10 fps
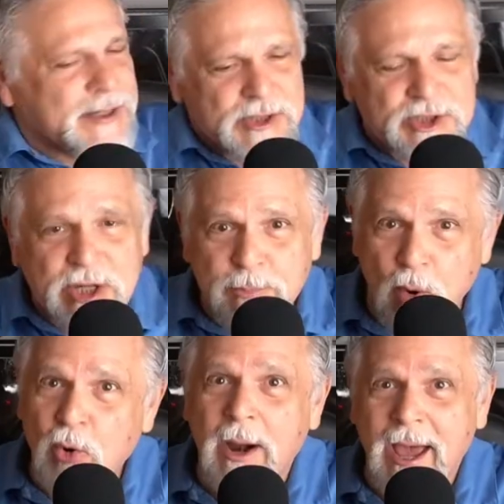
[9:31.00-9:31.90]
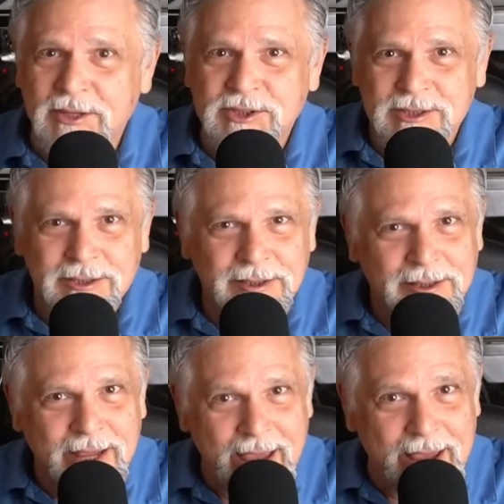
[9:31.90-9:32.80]
Siporax,
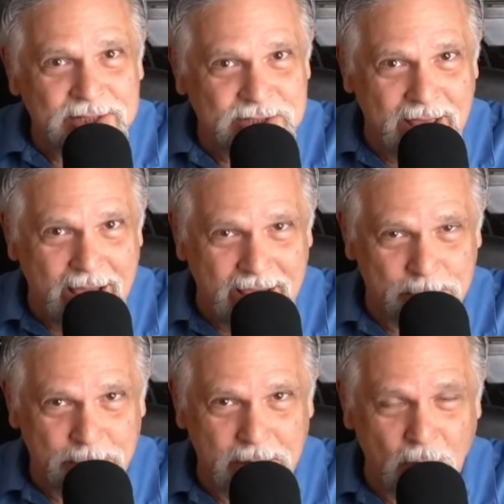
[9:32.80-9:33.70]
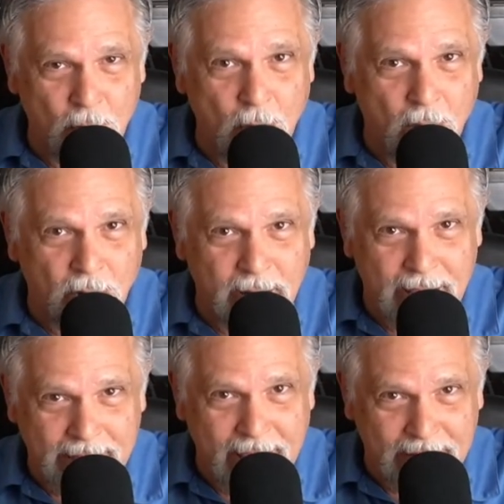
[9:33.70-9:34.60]
S I P O R
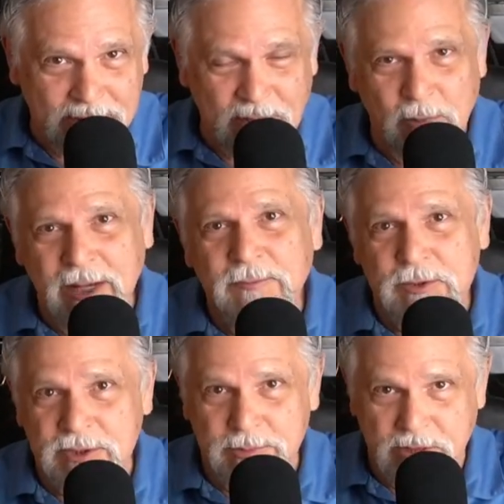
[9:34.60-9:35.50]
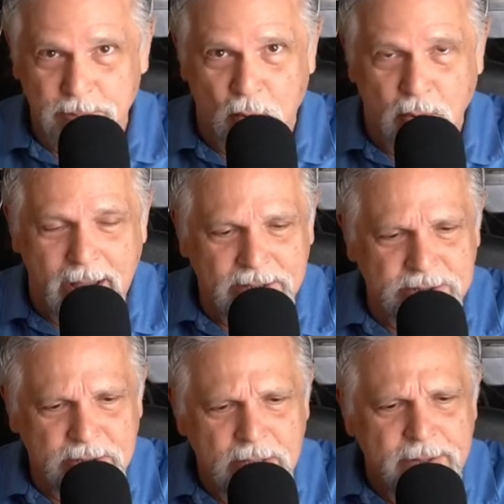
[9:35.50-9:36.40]
A X. I'm waiting for some
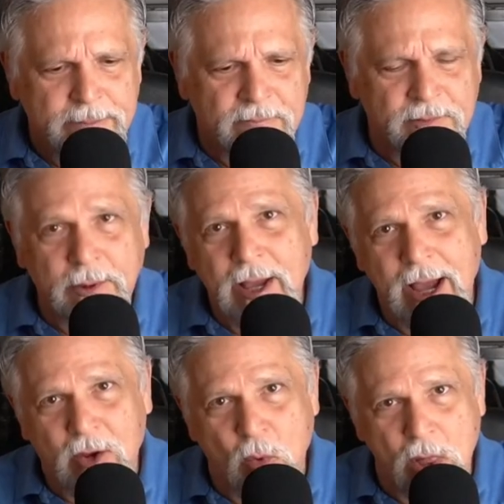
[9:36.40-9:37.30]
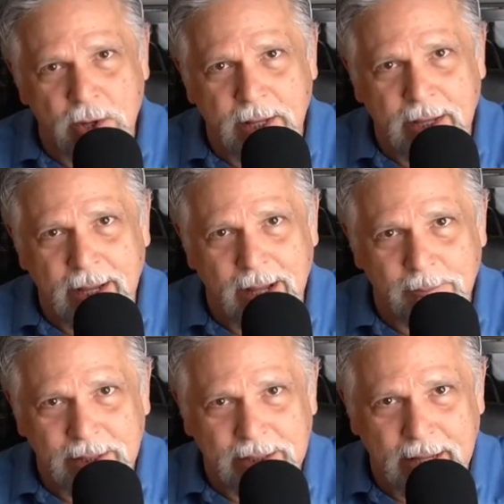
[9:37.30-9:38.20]
Siporax very high quality uh,
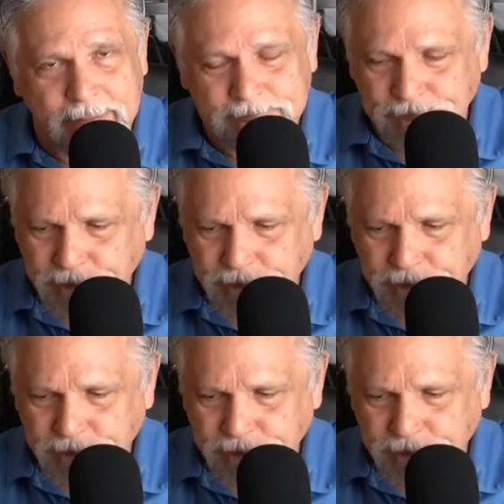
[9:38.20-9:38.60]
media.